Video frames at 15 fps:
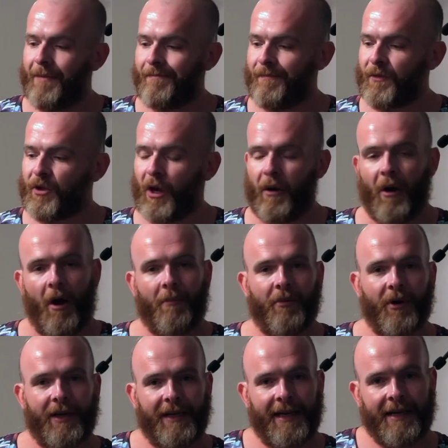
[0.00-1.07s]
So I'll
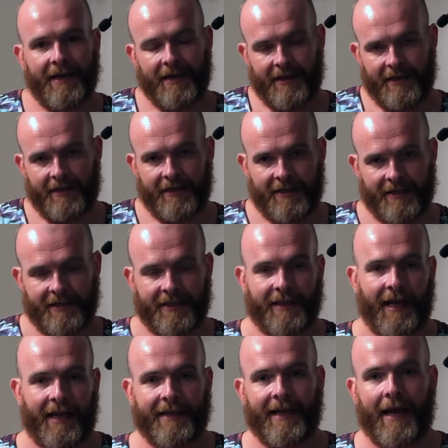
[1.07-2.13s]
put a link to
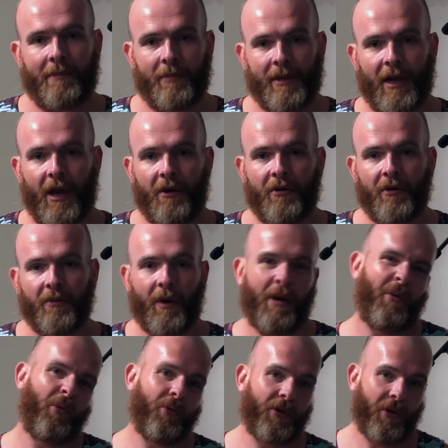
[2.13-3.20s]
that down below.
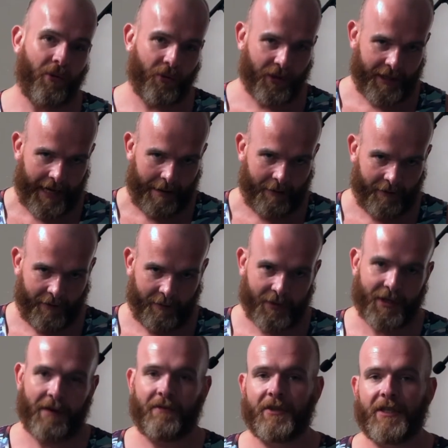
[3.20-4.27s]
Well, all the name of it,
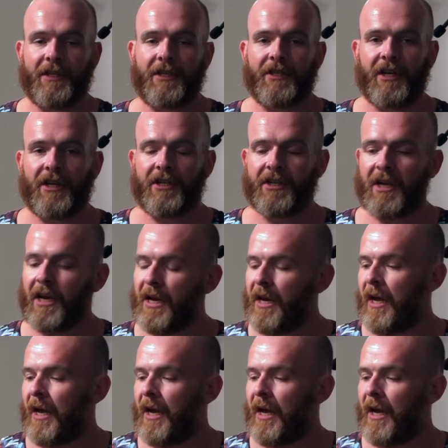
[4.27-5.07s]
whichever's easiest.